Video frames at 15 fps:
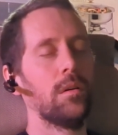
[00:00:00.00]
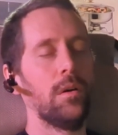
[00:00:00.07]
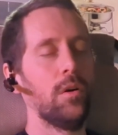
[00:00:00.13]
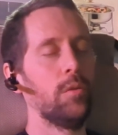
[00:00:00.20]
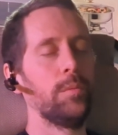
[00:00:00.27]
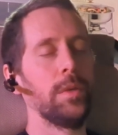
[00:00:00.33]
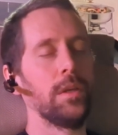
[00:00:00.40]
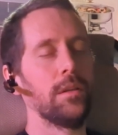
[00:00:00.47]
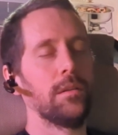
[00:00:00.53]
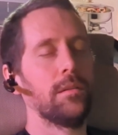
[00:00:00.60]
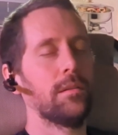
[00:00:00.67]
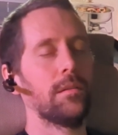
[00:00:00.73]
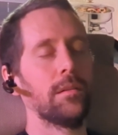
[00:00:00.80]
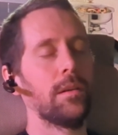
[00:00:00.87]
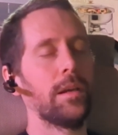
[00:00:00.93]

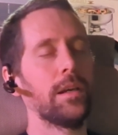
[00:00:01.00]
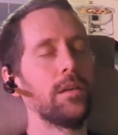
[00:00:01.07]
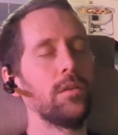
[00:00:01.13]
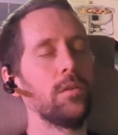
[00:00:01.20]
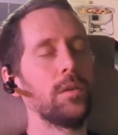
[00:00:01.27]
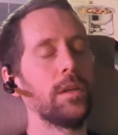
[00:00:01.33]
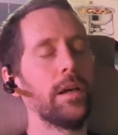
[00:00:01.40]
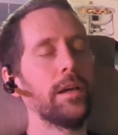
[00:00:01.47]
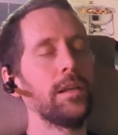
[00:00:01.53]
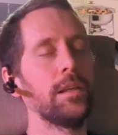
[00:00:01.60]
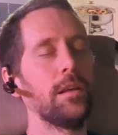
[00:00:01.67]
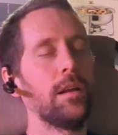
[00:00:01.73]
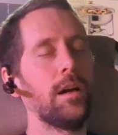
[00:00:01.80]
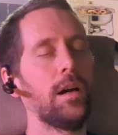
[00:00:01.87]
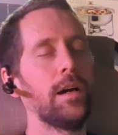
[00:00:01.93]
opiates. I can
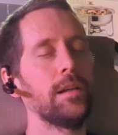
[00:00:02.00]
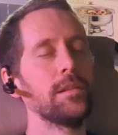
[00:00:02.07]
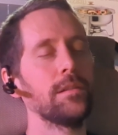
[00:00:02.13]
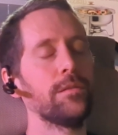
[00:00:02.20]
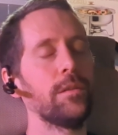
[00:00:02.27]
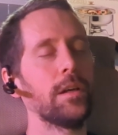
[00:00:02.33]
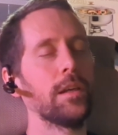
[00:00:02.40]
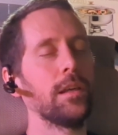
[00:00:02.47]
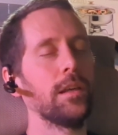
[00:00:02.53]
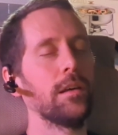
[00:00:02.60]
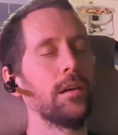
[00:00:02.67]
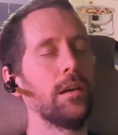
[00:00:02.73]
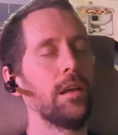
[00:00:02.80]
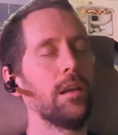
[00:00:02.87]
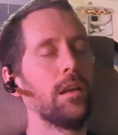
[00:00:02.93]
get high as a fucking
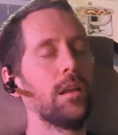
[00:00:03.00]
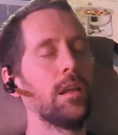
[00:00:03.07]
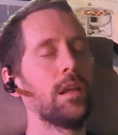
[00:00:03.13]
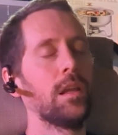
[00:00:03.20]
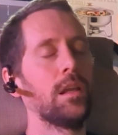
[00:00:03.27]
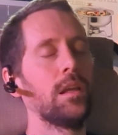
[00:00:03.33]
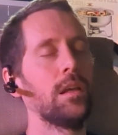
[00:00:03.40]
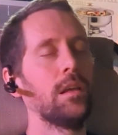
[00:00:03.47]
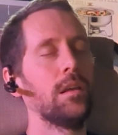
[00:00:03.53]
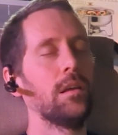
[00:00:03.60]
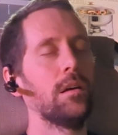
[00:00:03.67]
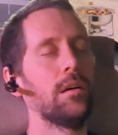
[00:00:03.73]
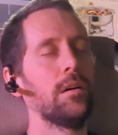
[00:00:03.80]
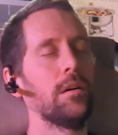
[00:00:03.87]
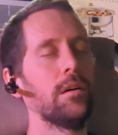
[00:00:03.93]
kite
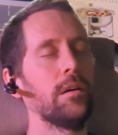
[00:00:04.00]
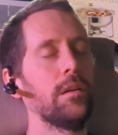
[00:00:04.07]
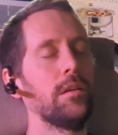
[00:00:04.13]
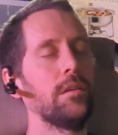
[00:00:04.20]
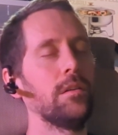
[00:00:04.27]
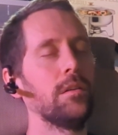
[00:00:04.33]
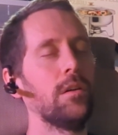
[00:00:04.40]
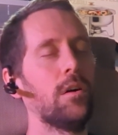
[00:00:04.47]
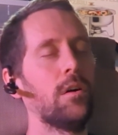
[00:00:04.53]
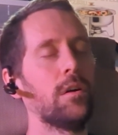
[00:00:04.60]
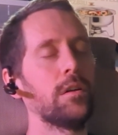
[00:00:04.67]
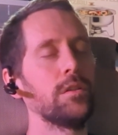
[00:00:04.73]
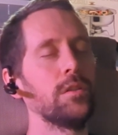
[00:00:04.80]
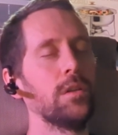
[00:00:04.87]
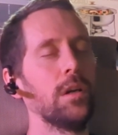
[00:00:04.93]
on
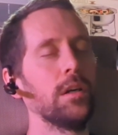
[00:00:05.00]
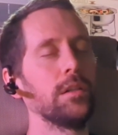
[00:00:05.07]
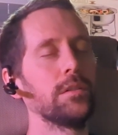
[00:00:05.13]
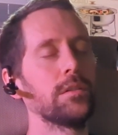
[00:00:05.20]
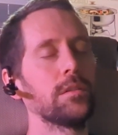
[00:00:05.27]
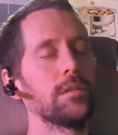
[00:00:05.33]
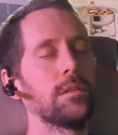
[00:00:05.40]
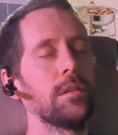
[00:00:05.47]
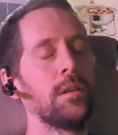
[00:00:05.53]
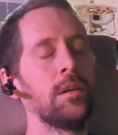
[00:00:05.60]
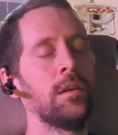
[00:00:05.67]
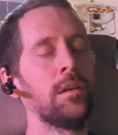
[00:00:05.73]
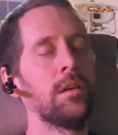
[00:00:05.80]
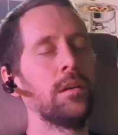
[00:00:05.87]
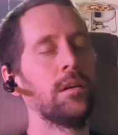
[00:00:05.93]
hard drugs,
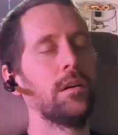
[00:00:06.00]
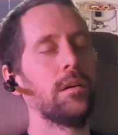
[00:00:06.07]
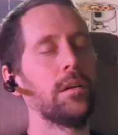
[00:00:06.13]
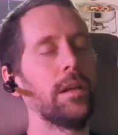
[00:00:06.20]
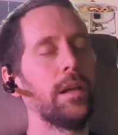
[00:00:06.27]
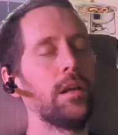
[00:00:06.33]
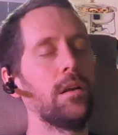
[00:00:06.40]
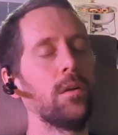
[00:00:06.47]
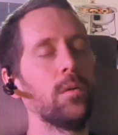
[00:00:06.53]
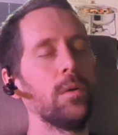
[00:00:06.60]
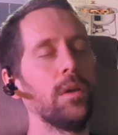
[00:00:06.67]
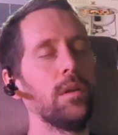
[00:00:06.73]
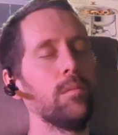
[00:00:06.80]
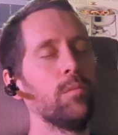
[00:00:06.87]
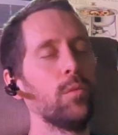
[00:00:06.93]
on
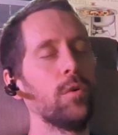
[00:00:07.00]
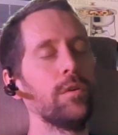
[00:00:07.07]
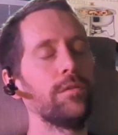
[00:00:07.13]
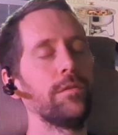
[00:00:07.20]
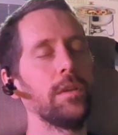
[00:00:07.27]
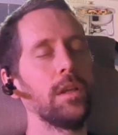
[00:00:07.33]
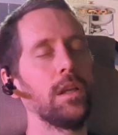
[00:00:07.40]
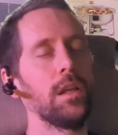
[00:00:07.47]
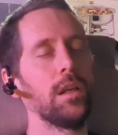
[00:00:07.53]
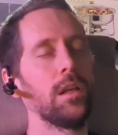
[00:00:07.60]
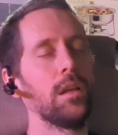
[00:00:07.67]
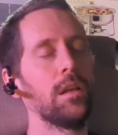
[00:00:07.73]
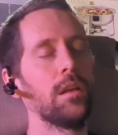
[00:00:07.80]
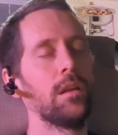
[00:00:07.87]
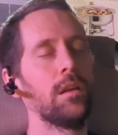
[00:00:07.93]
heroin,
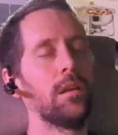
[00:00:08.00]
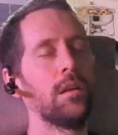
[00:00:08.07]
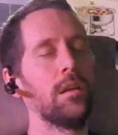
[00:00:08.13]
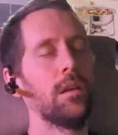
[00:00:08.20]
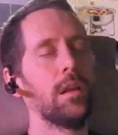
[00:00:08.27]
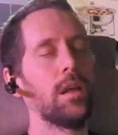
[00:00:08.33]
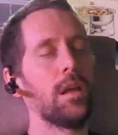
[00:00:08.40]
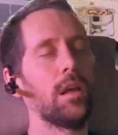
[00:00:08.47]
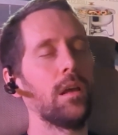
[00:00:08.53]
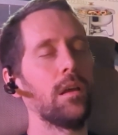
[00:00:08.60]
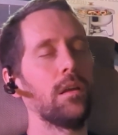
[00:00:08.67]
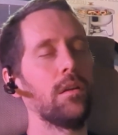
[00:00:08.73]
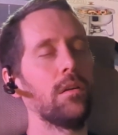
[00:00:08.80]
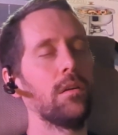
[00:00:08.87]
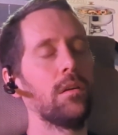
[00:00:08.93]
morphine,
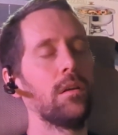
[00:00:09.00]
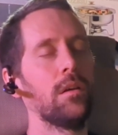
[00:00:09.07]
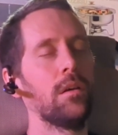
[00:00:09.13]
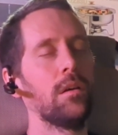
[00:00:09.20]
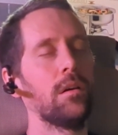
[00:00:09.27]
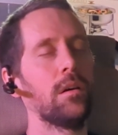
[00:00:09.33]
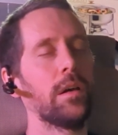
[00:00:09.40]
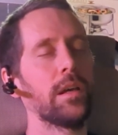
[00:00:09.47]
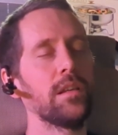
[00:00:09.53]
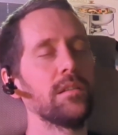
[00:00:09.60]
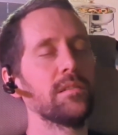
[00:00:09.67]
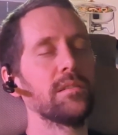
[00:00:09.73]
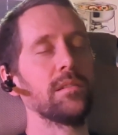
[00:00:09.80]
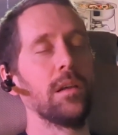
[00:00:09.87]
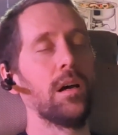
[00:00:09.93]
and I can
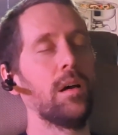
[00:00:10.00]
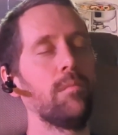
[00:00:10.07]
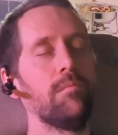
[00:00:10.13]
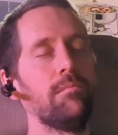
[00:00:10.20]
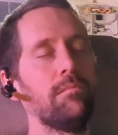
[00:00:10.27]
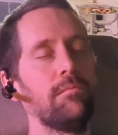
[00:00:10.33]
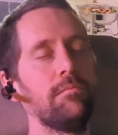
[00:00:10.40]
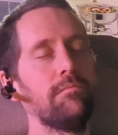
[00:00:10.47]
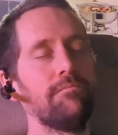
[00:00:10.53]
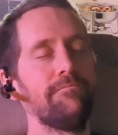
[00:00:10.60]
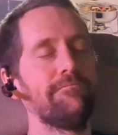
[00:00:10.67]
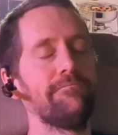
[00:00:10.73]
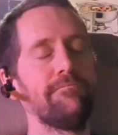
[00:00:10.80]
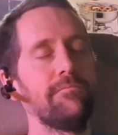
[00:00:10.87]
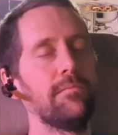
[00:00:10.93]
just stop.
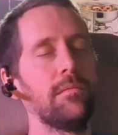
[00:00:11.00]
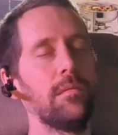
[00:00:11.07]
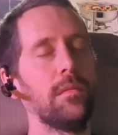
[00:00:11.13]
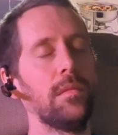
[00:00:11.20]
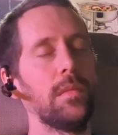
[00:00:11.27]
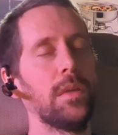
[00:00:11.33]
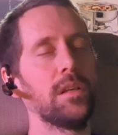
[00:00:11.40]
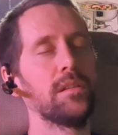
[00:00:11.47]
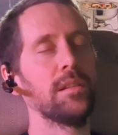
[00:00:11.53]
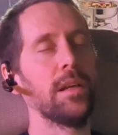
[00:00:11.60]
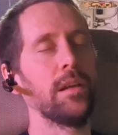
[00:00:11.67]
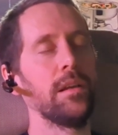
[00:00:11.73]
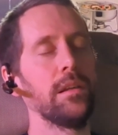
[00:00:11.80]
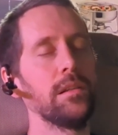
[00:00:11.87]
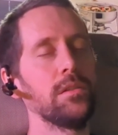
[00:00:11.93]
It's
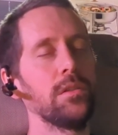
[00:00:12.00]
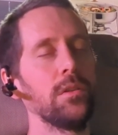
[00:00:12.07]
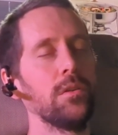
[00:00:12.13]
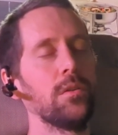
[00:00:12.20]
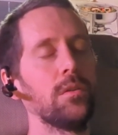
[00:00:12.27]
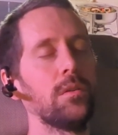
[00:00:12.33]
not an issue.